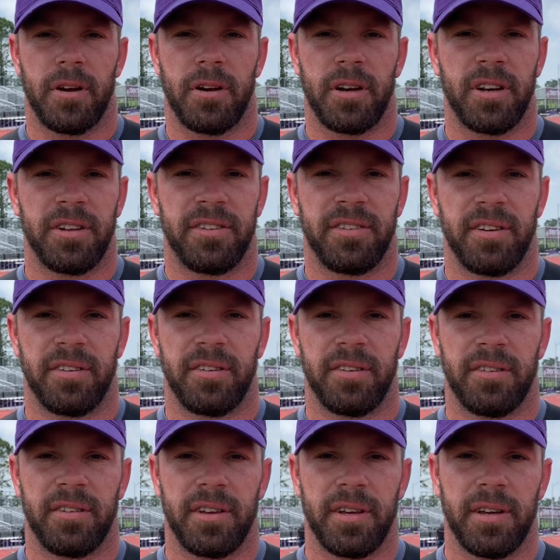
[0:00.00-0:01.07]

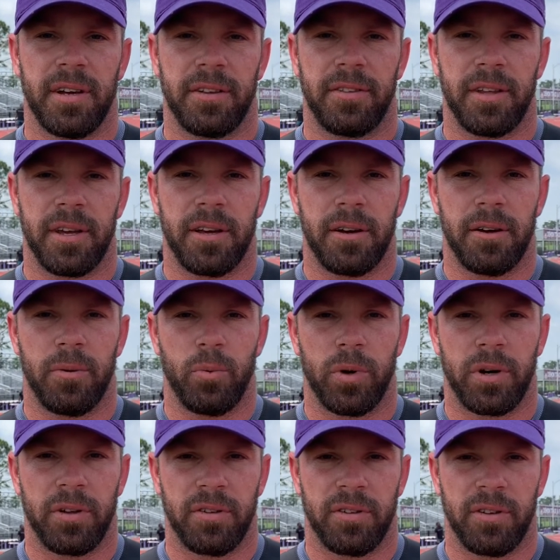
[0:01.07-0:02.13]
Consistency. I think
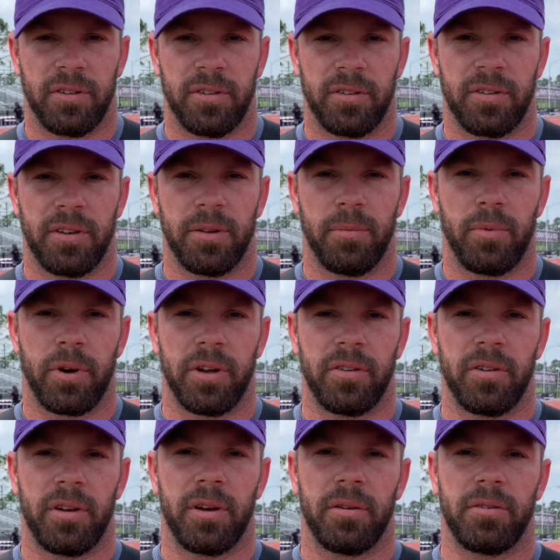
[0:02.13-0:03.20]
with consistency brings
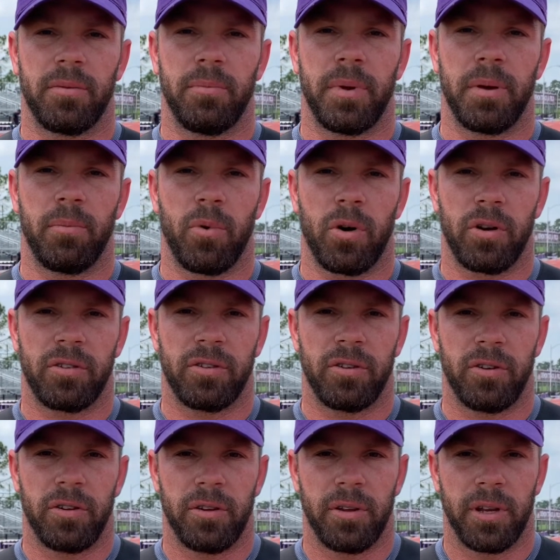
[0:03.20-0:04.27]
some big marks
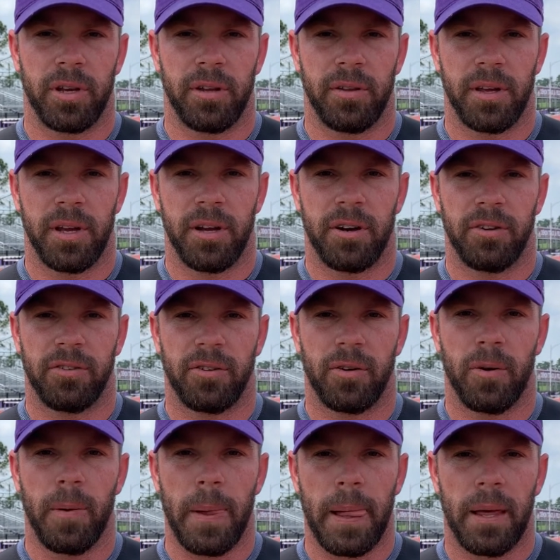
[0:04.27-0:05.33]
during the end of the year.
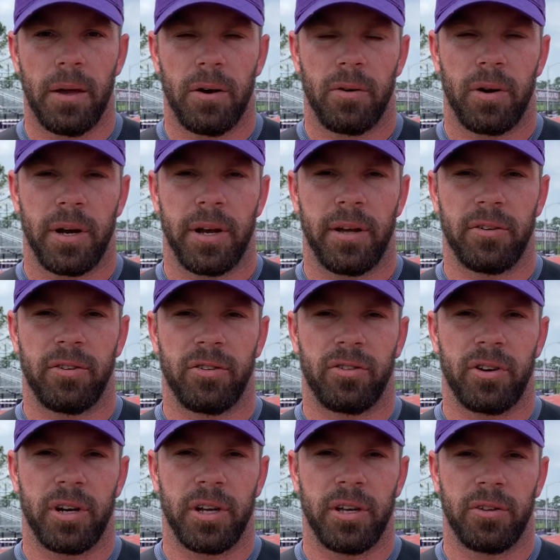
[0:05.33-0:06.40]
So right now it's just
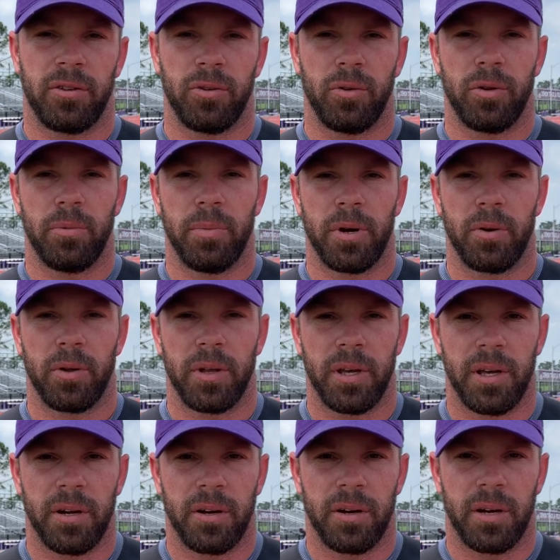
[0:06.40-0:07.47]
trying to get through the middle of the
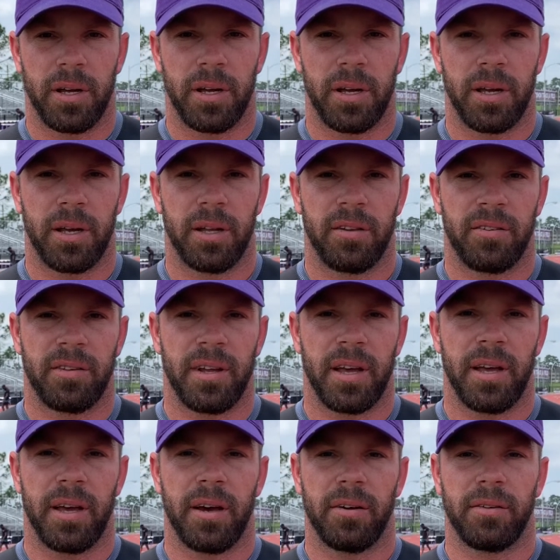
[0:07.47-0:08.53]
year and
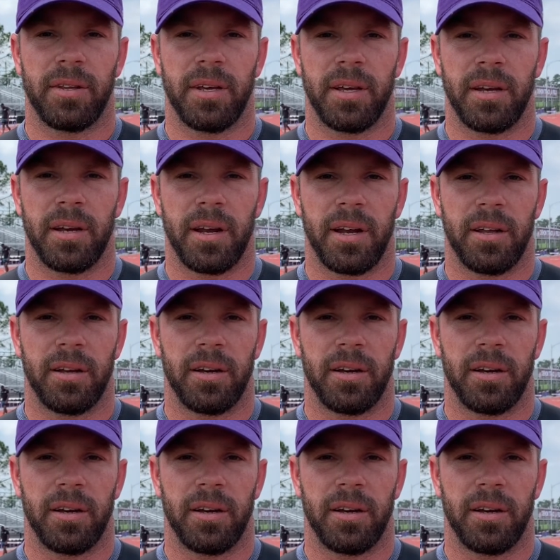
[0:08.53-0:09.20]
stay healthy and not